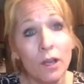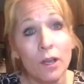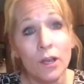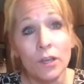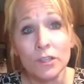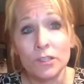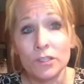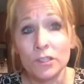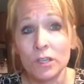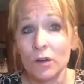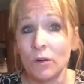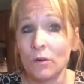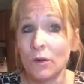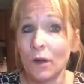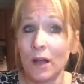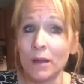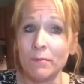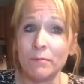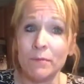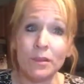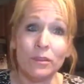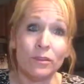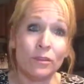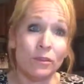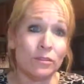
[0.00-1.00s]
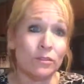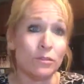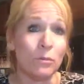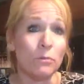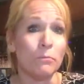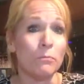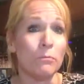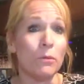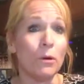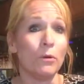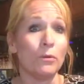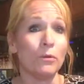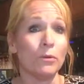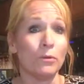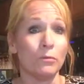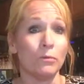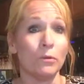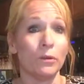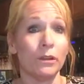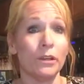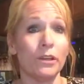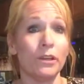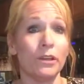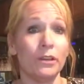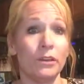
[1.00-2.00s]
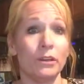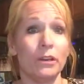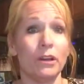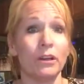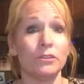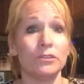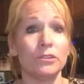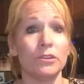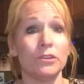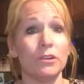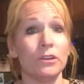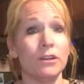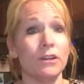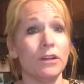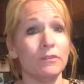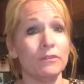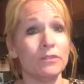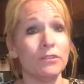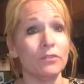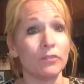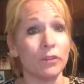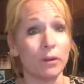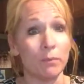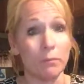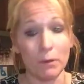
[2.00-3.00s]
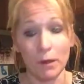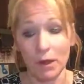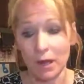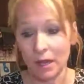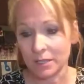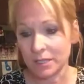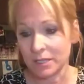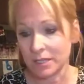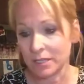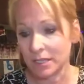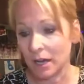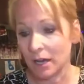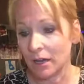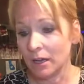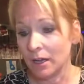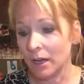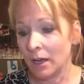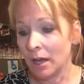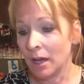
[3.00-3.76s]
So, I mean, those are both really good alternatives for pasta.